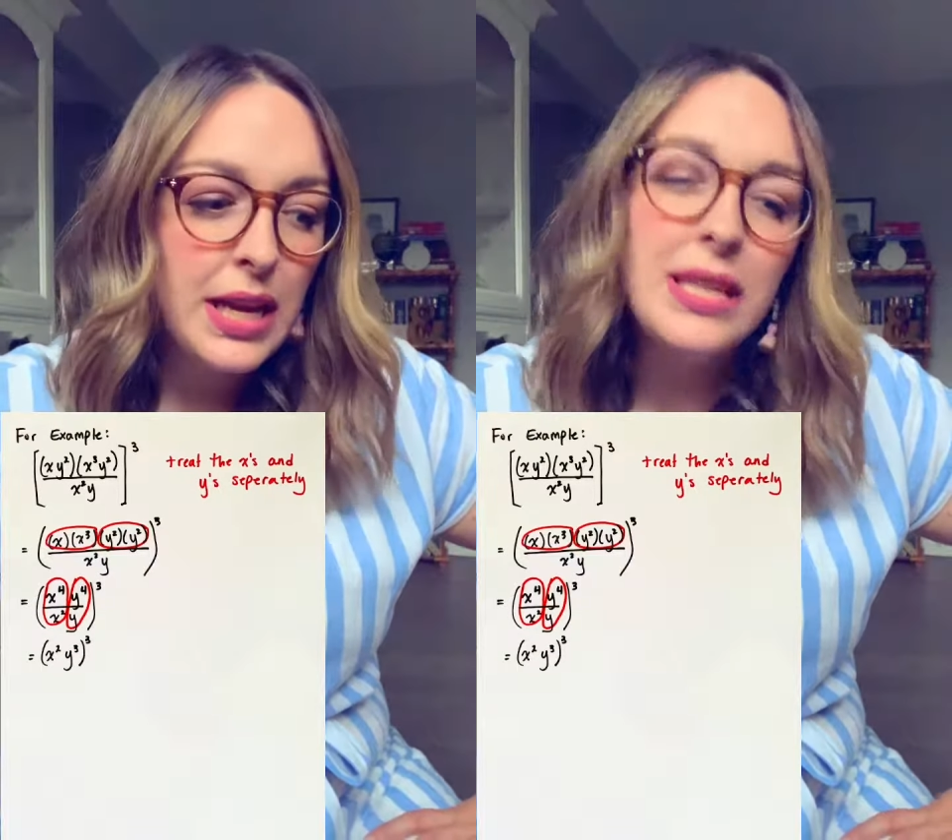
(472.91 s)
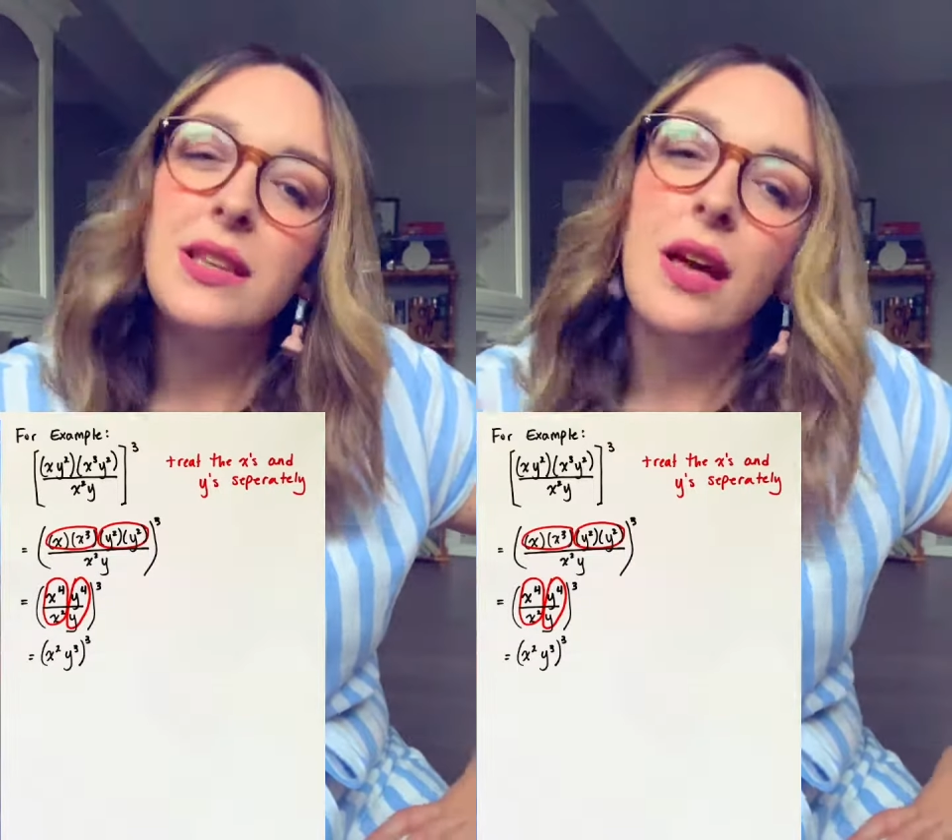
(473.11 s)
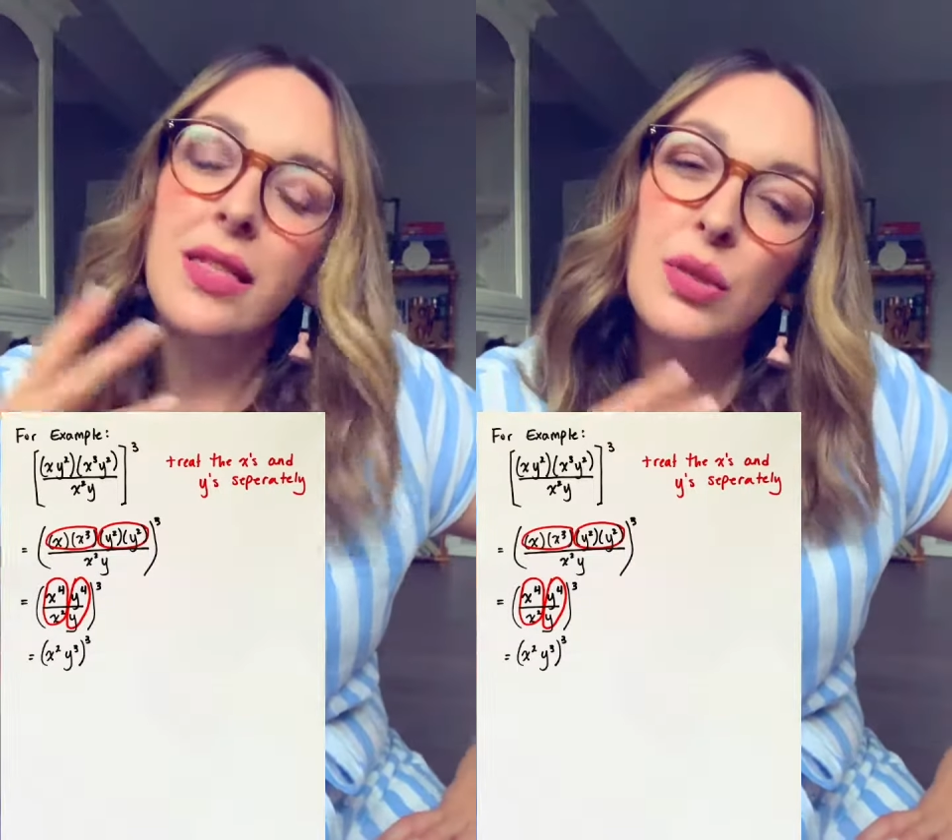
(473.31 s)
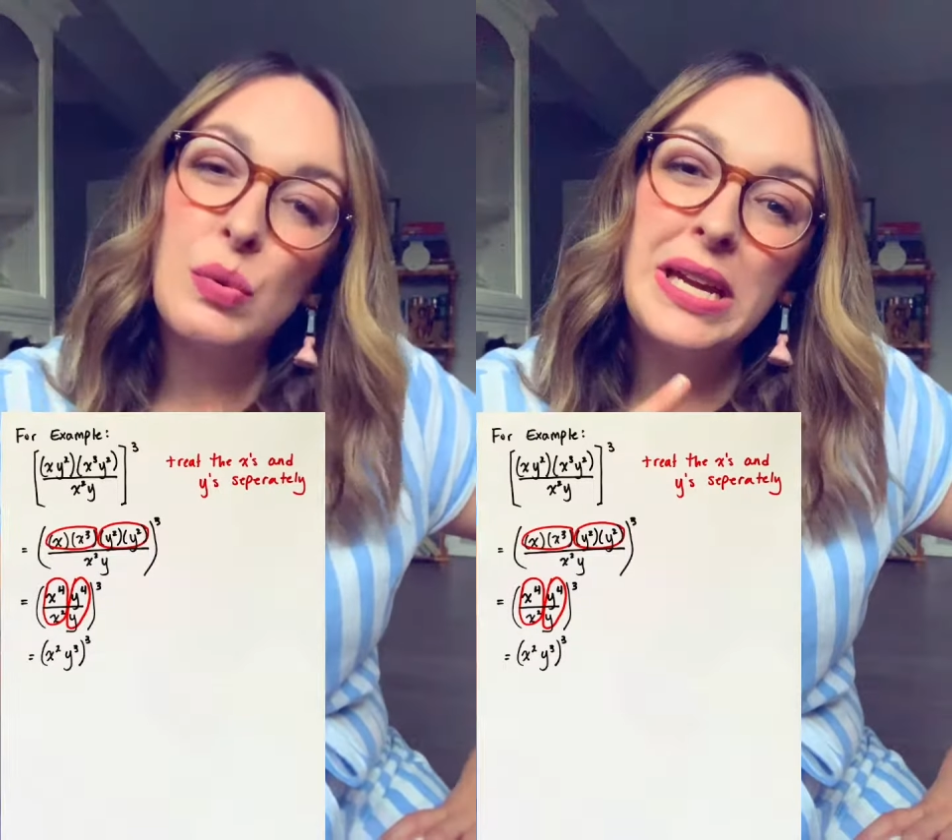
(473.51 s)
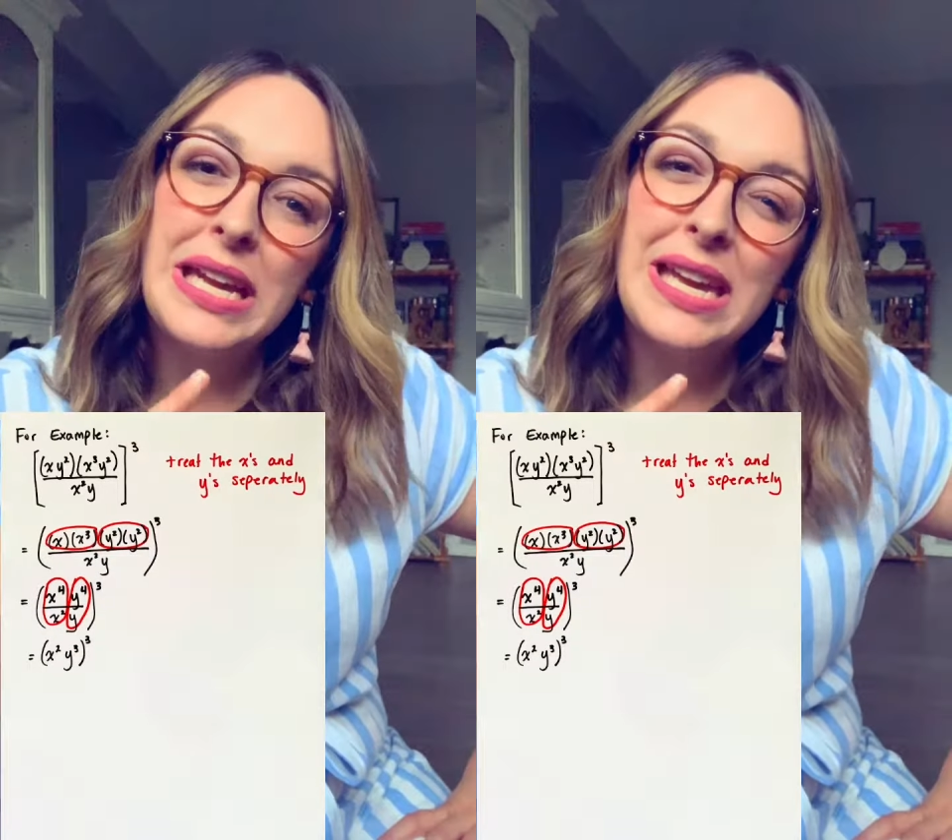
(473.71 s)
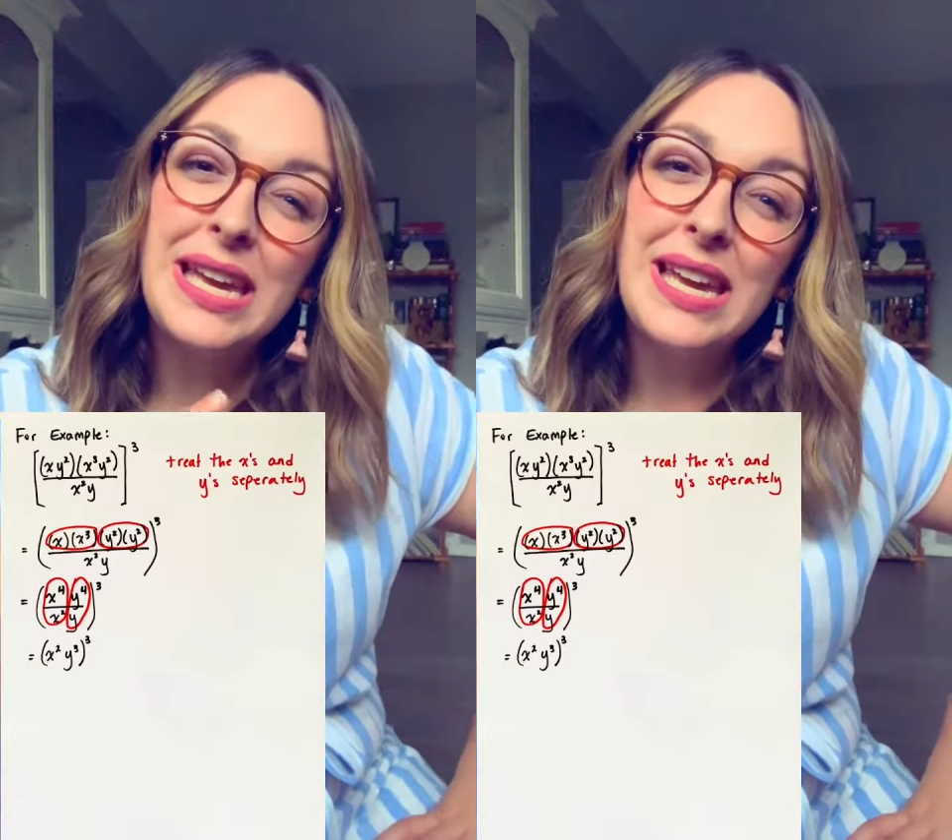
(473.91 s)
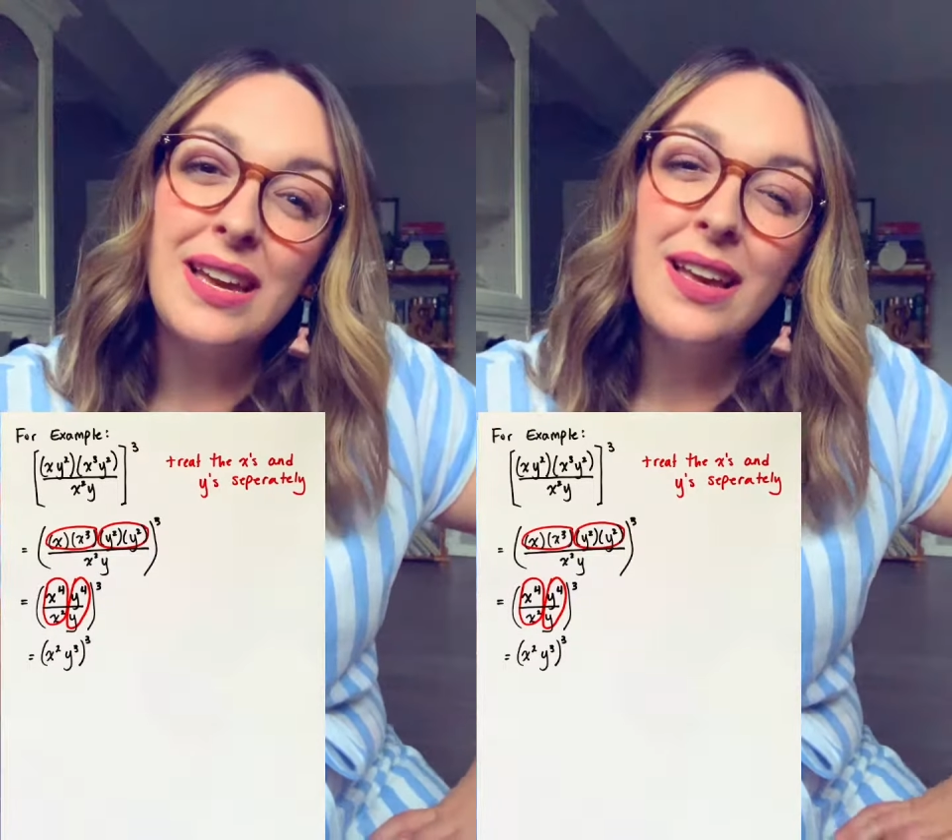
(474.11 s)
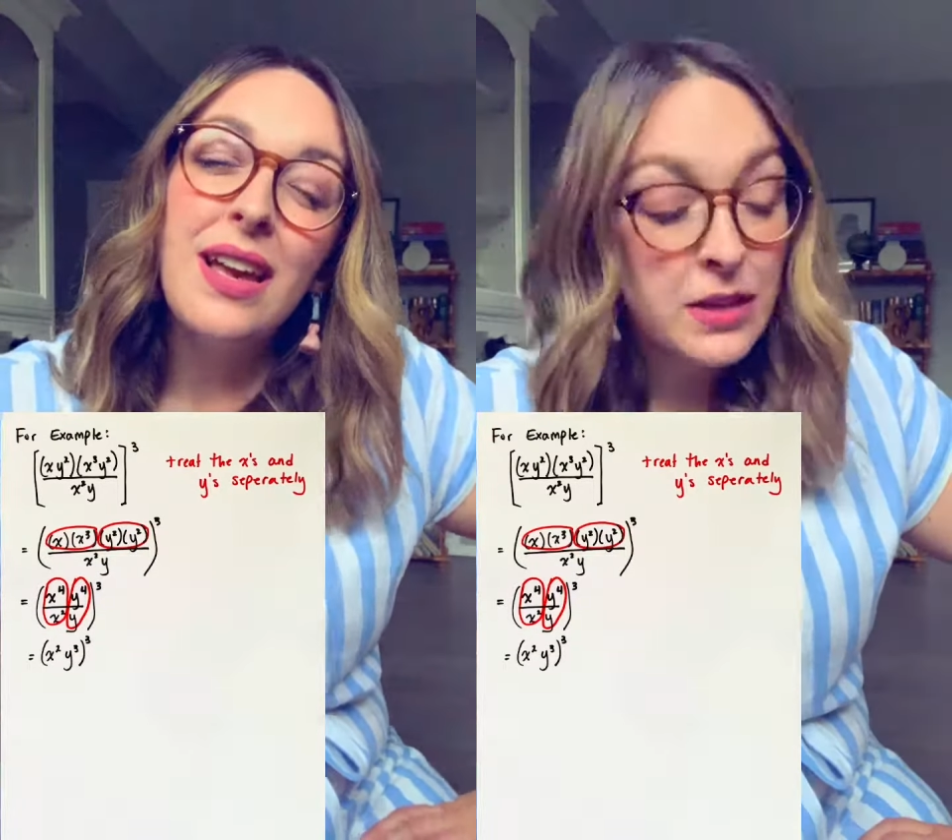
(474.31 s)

is 3.